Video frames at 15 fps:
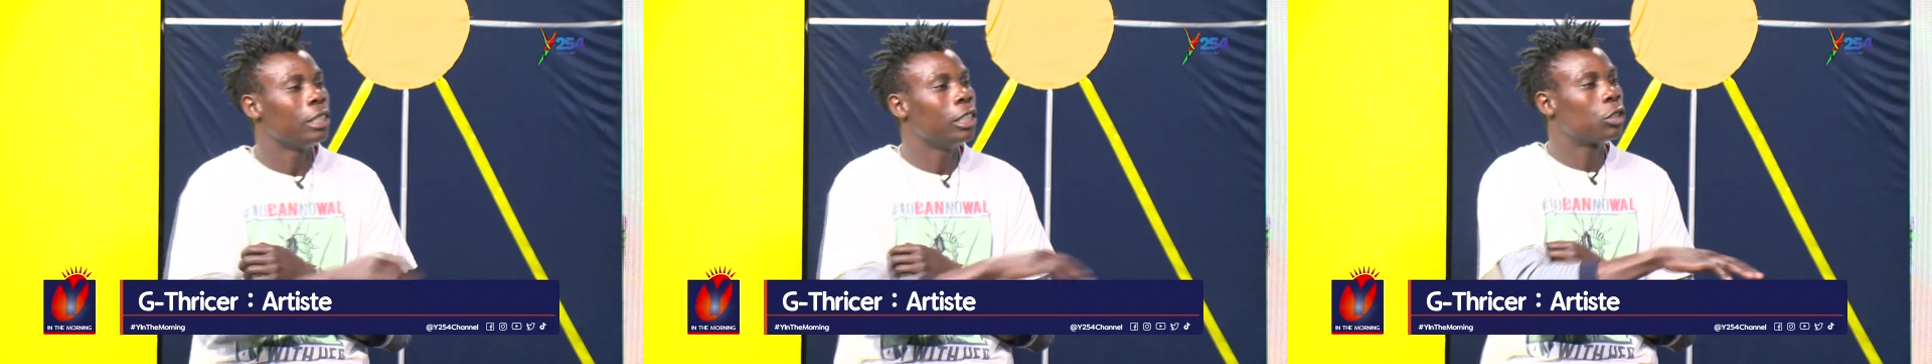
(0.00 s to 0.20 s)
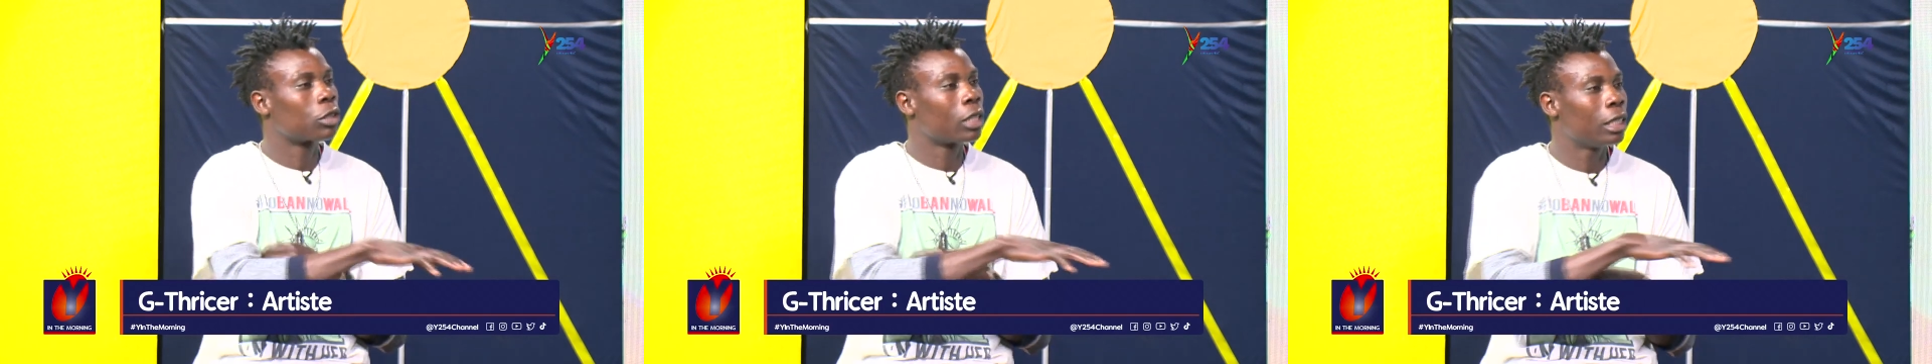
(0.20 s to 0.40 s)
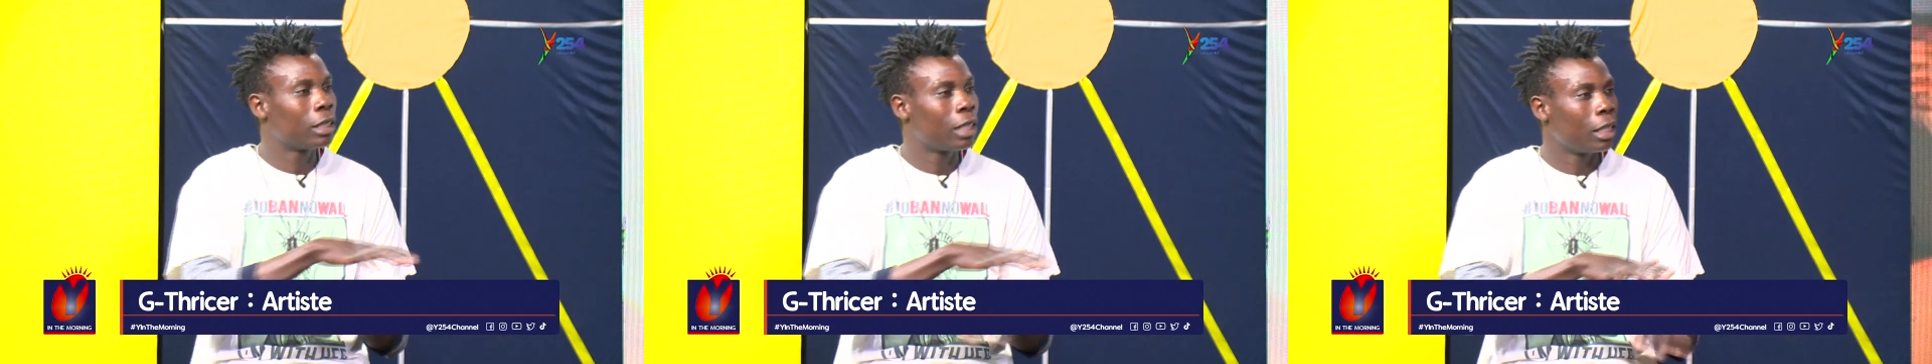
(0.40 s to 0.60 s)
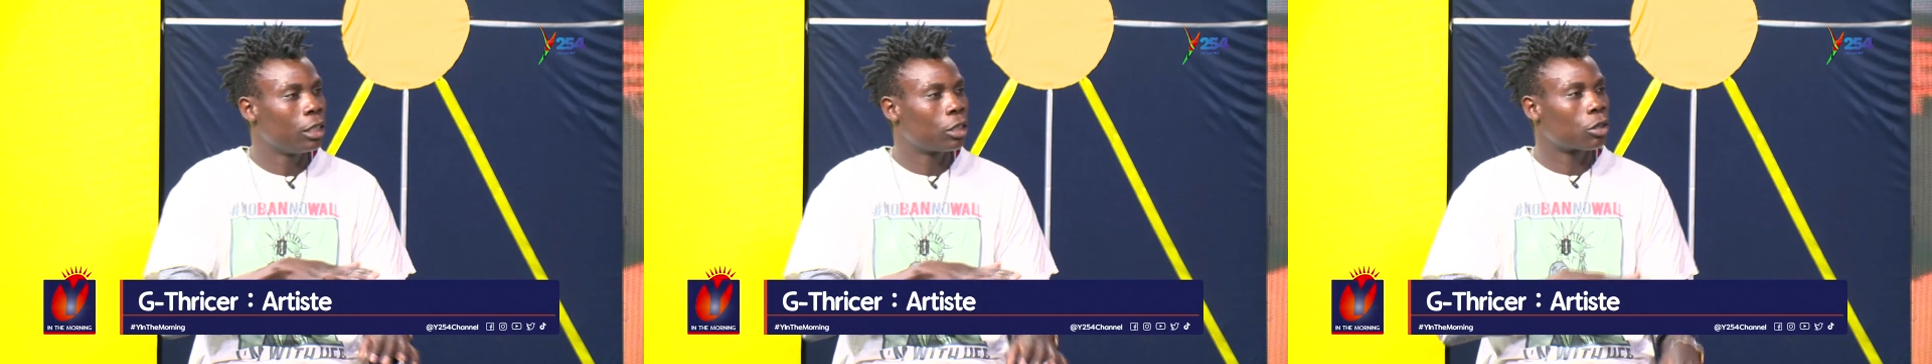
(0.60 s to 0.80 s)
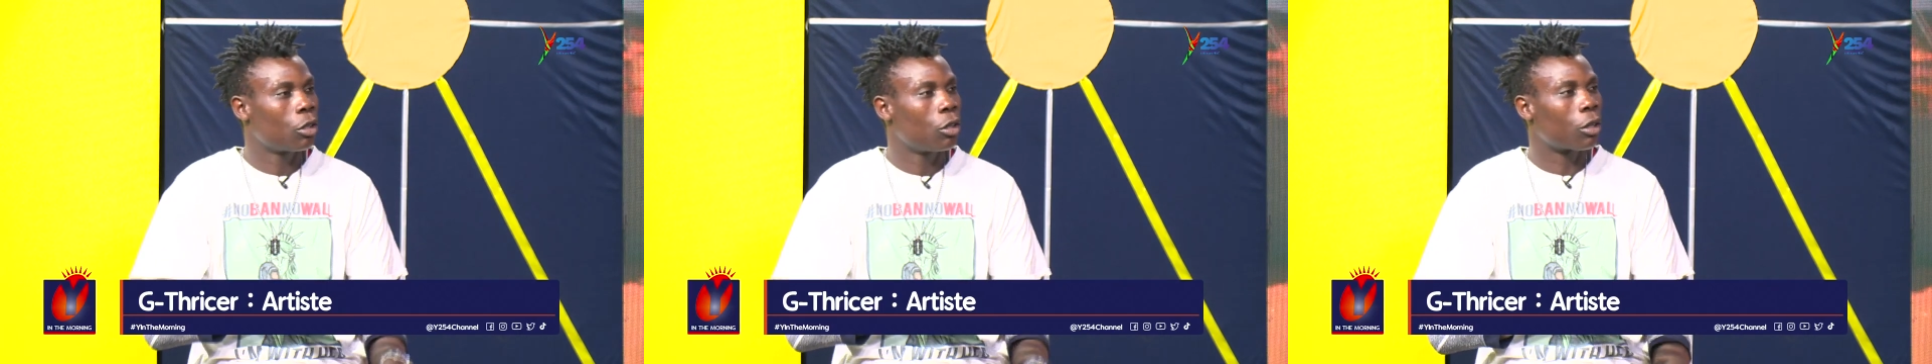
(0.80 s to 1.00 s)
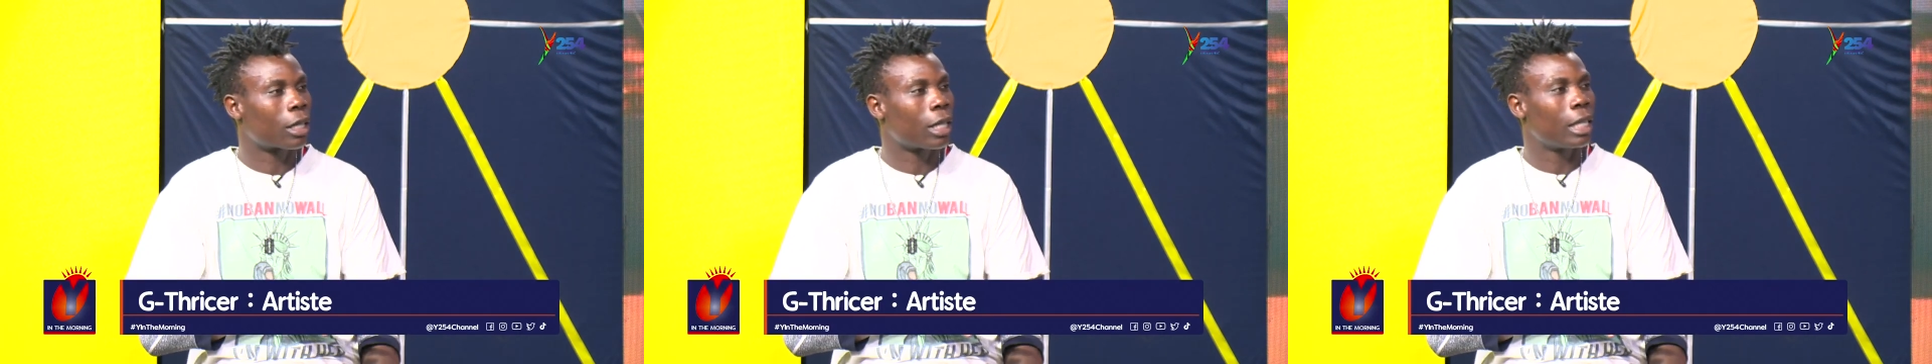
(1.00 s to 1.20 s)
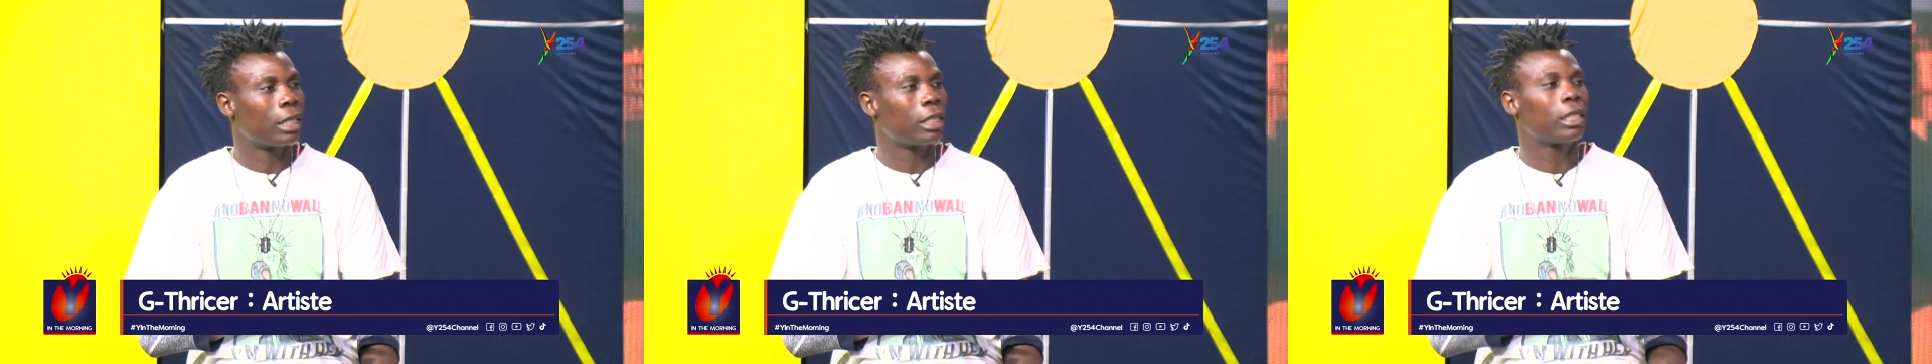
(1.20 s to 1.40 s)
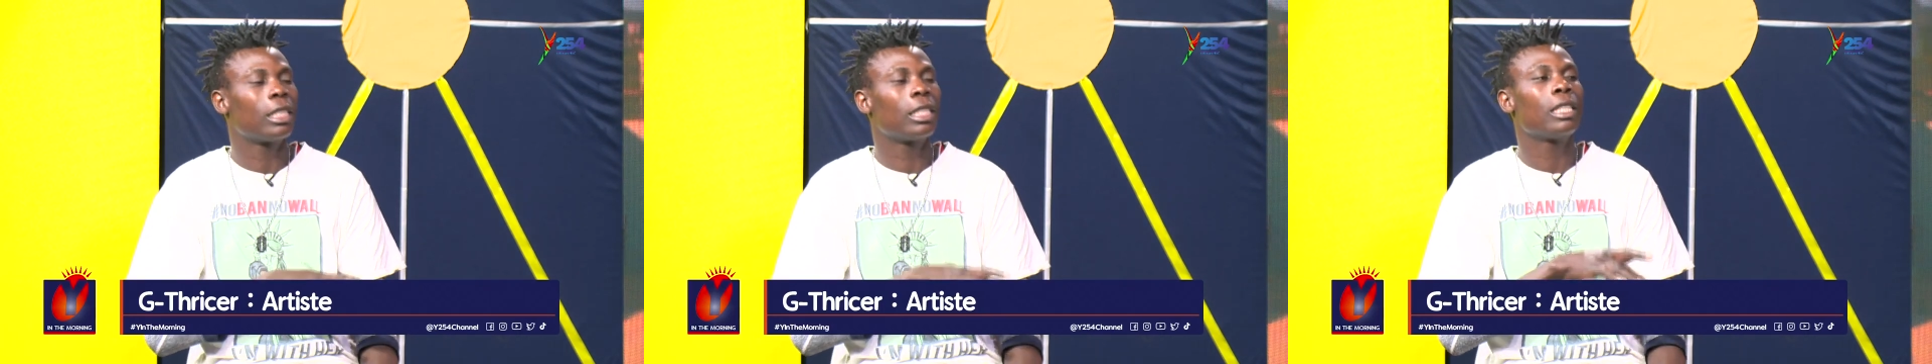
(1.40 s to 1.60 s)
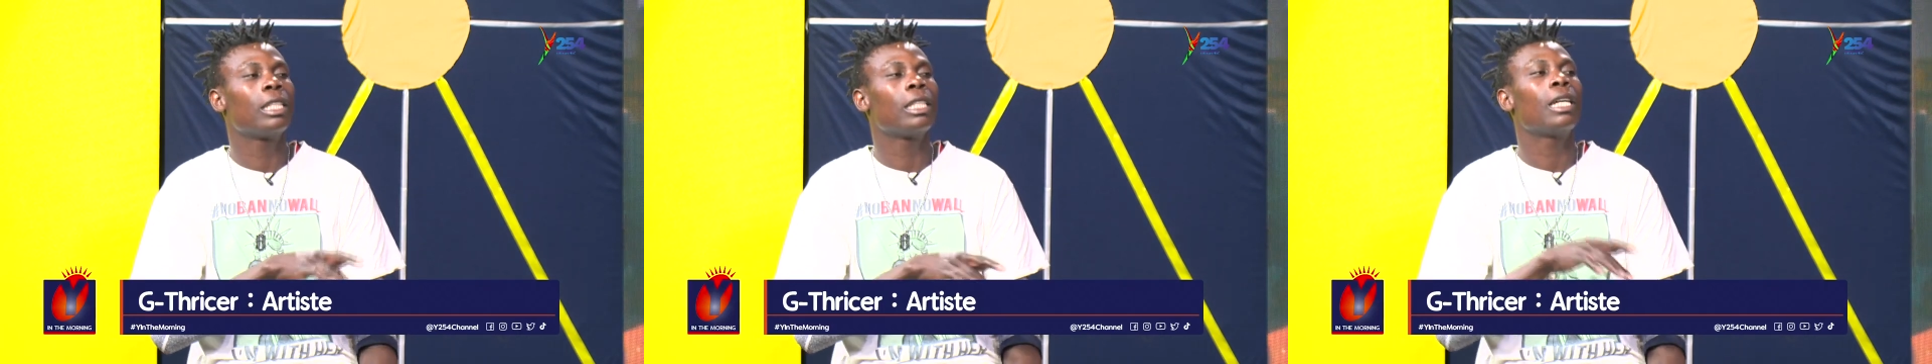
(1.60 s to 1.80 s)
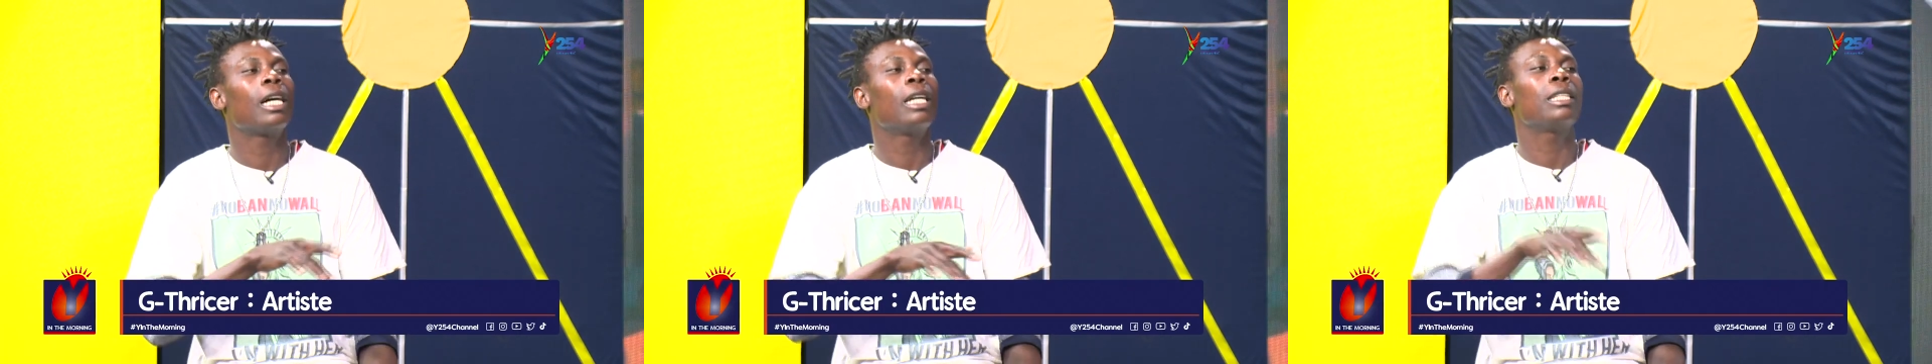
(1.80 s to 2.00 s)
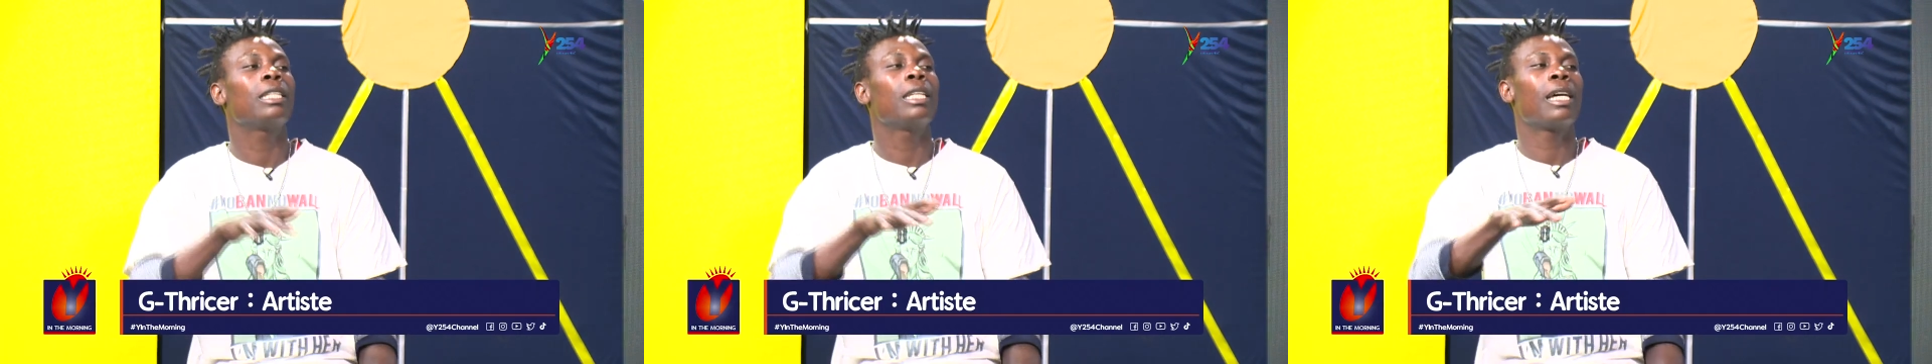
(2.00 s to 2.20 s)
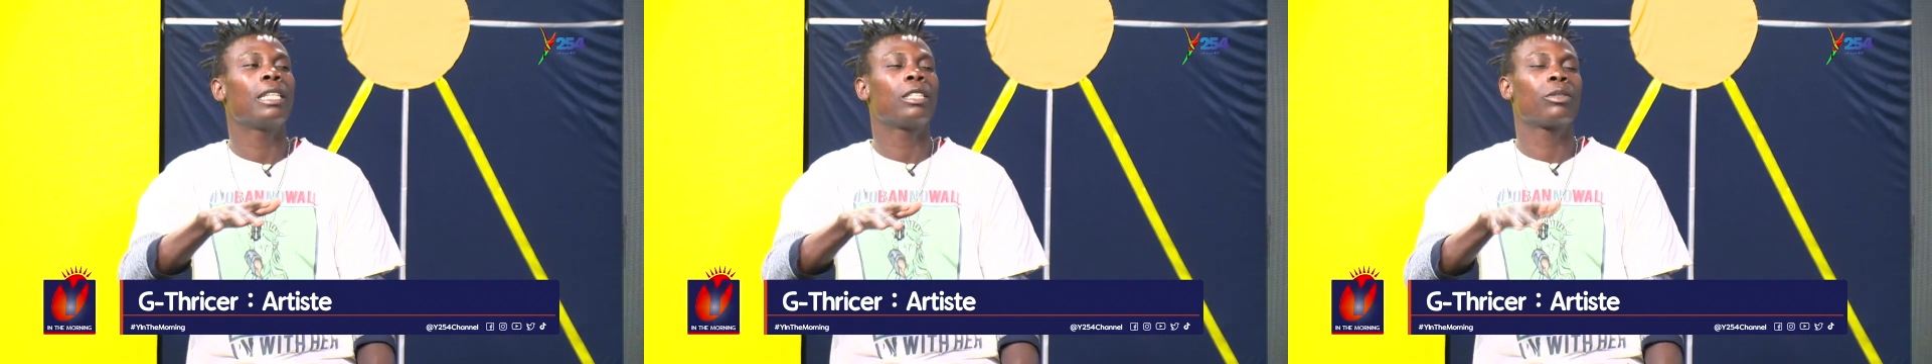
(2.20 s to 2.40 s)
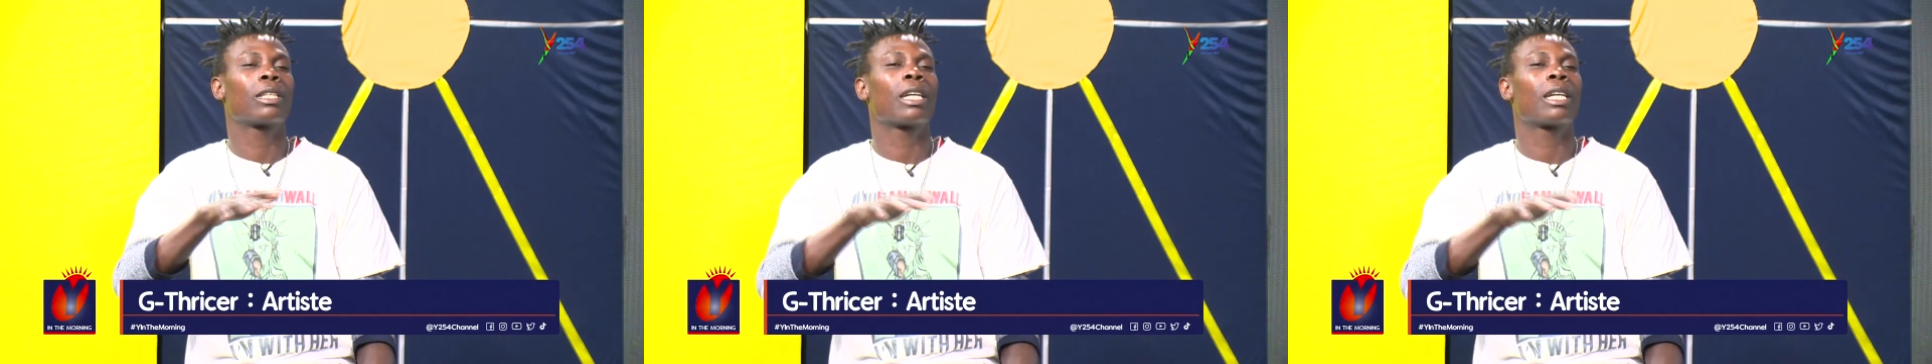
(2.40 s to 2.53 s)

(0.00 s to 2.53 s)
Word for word: The Thricer is alright till day and night,